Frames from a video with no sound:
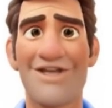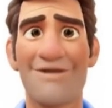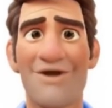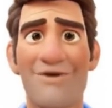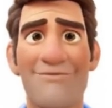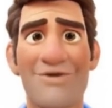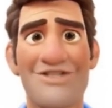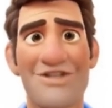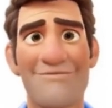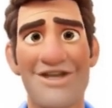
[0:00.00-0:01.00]
are notable
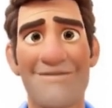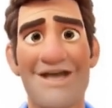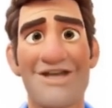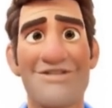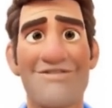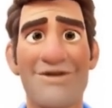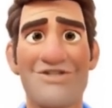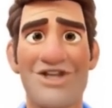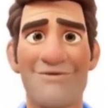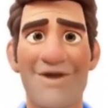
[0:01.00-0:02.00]
simply because of their
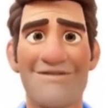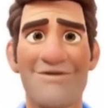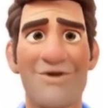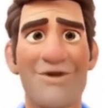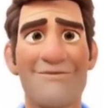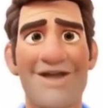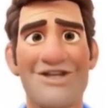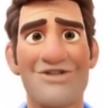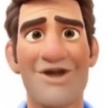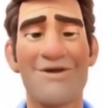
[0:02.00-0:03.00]
geographical
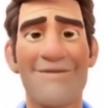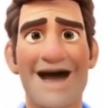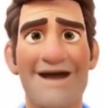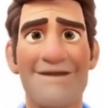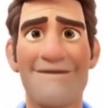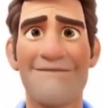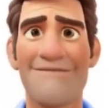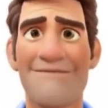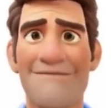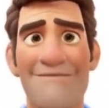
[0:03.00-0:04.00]
location on the map.
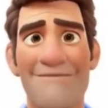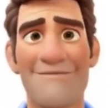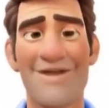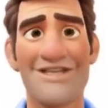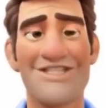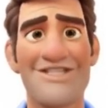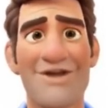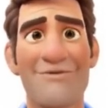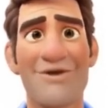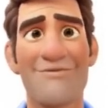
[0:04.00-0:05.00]
Places
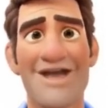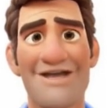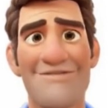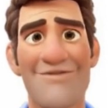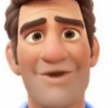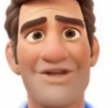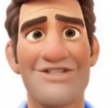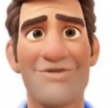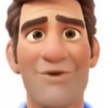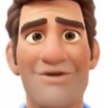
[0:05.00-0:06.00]
that are located
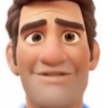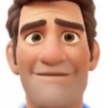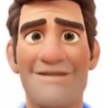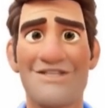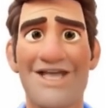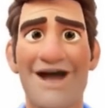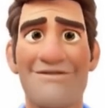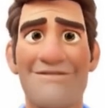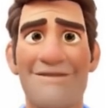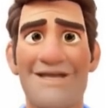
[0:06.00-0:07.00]
furthest north,
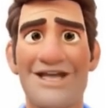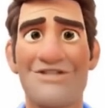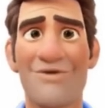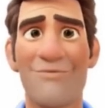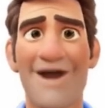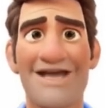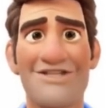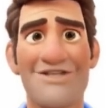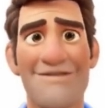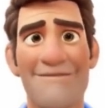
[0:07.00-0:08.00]
south, east or
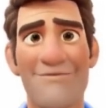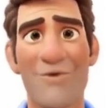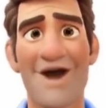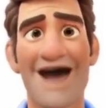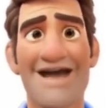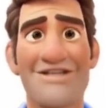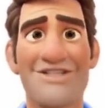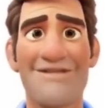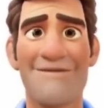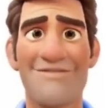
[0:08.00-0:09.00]
west, or
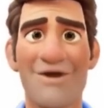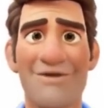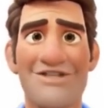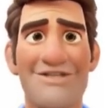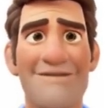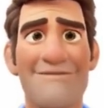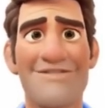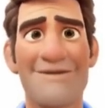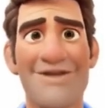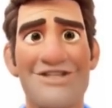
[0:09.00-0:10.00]
highest, lowest,
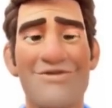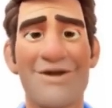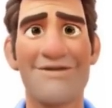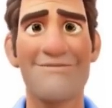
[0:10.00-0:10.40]
deepest or in the